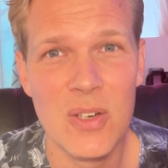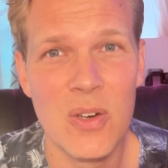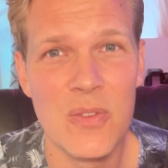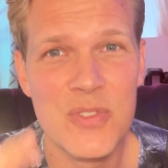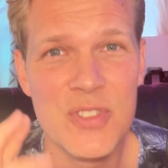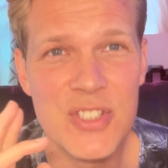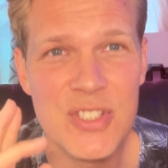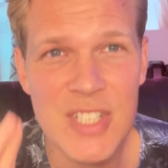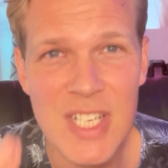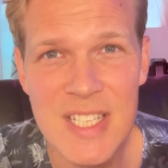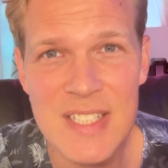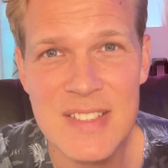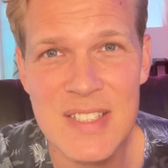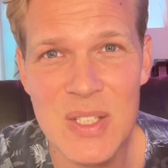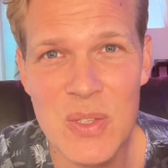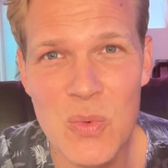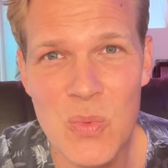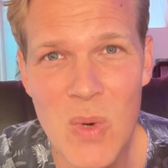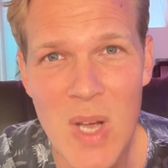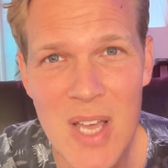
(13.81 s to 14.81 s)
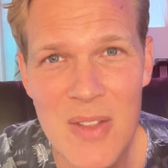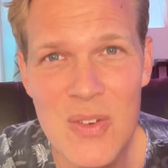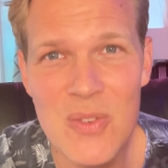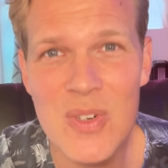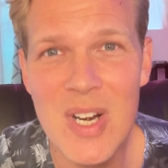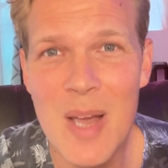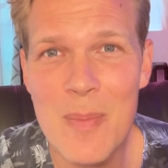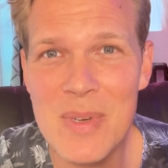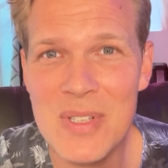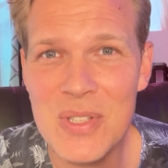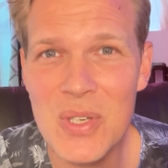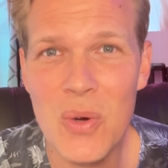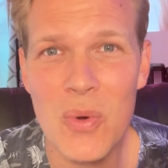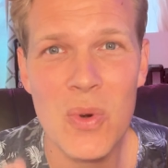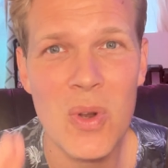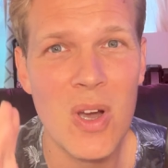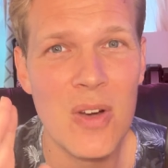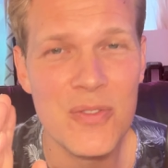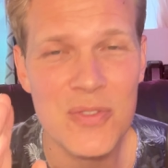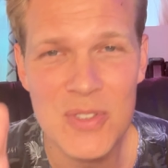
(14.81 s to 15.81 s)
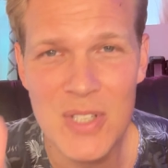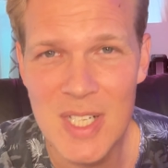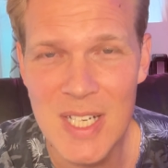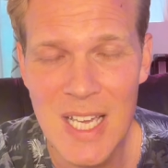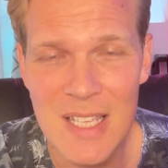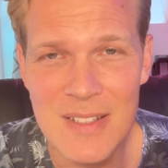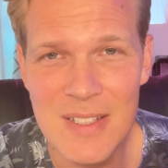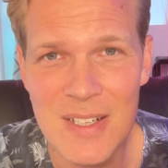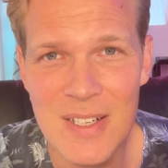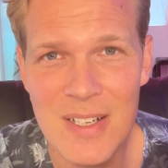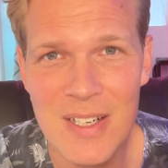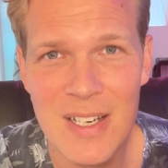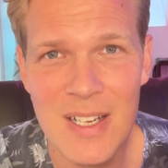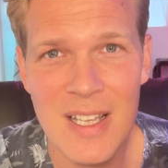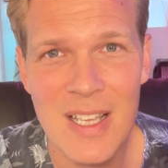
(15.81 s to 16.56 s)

of chasing one rabbit hole after another,